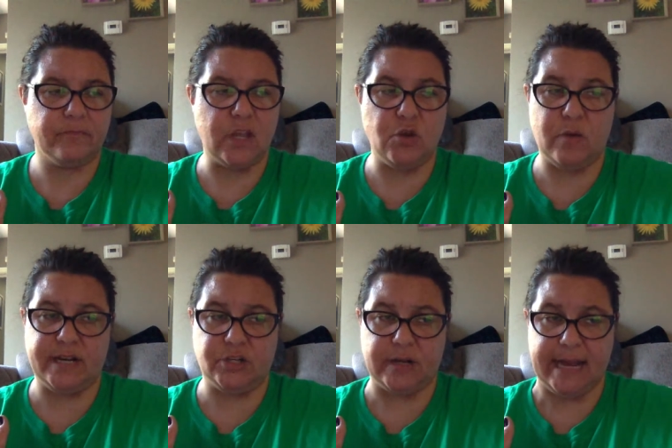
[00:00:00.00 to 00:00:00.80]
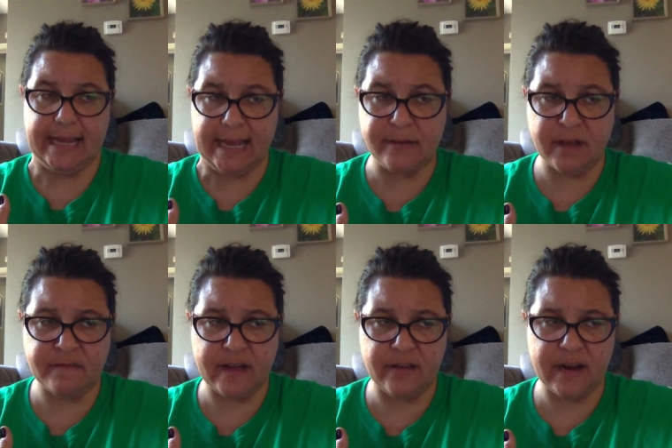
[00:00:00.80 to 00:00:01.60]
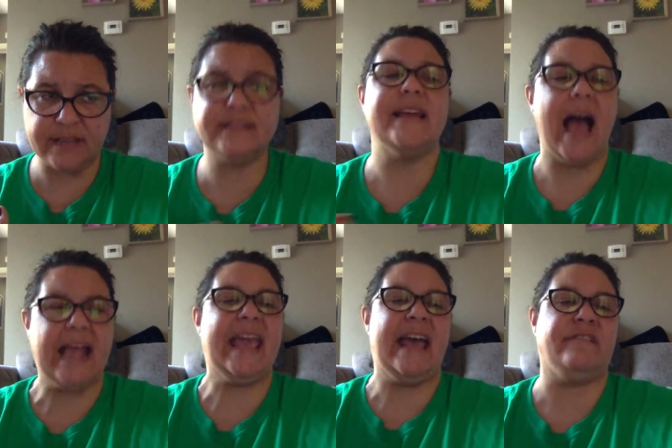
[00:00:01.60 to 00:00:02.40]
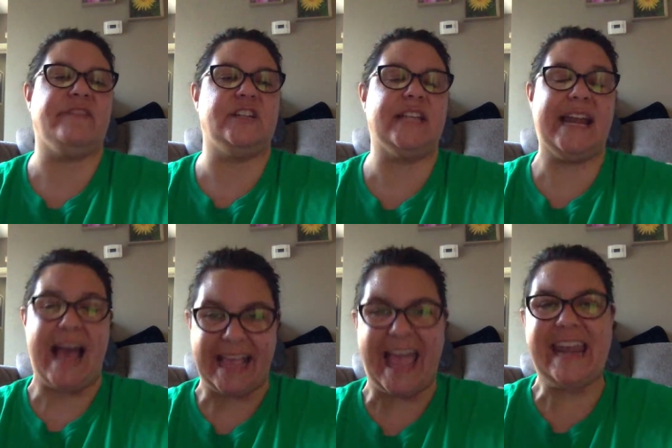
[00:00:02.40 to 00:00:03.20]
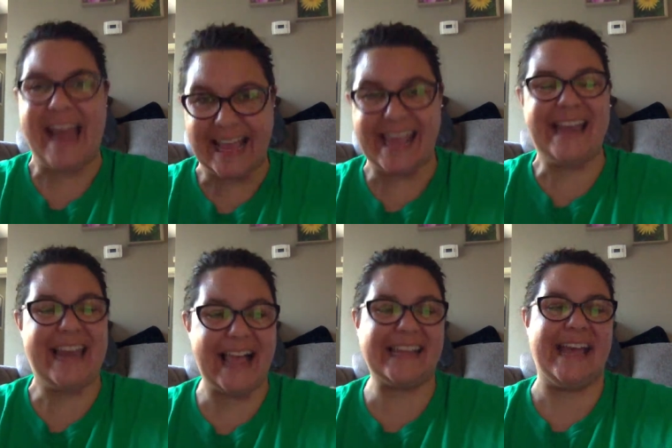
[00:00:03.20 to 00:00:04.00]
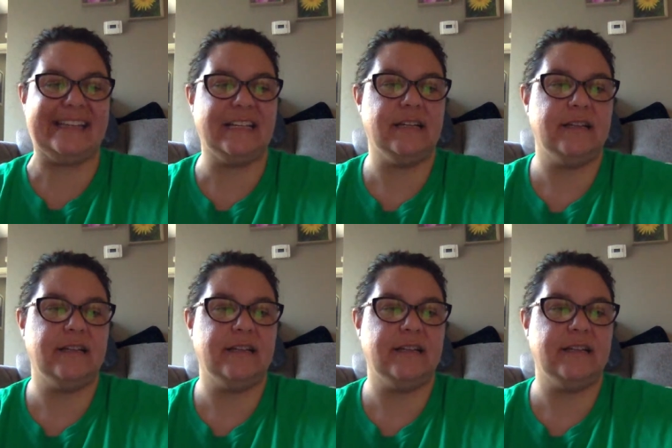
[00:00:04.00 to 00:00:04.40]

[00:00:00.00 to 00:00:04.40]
You want to try again? my father asked. Again, Fudge said. Again, again, again.